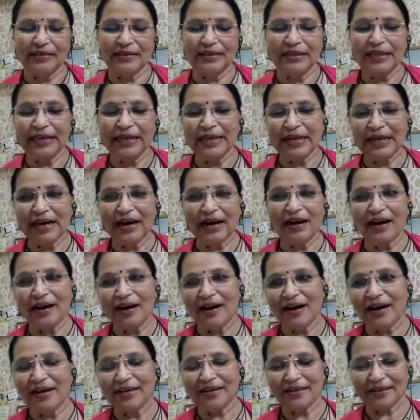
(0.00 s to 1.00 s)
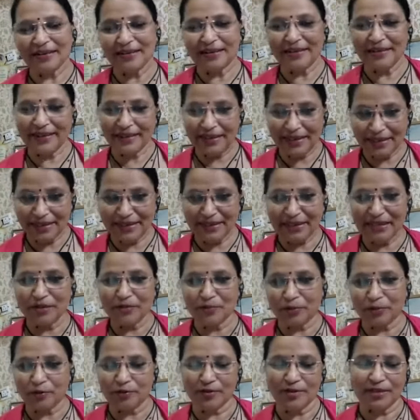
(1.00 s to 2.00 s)
They are
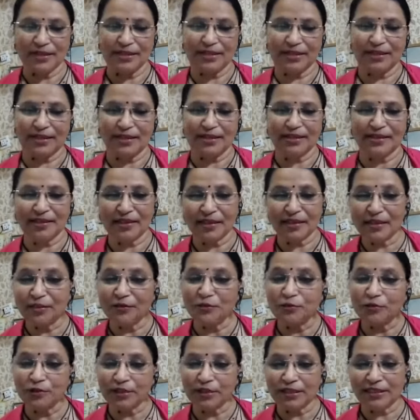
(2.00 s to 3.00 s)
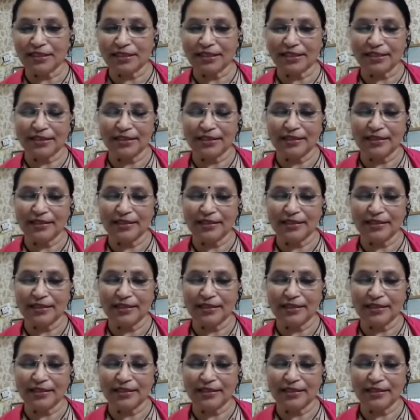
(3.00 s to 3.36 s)
creating processes in which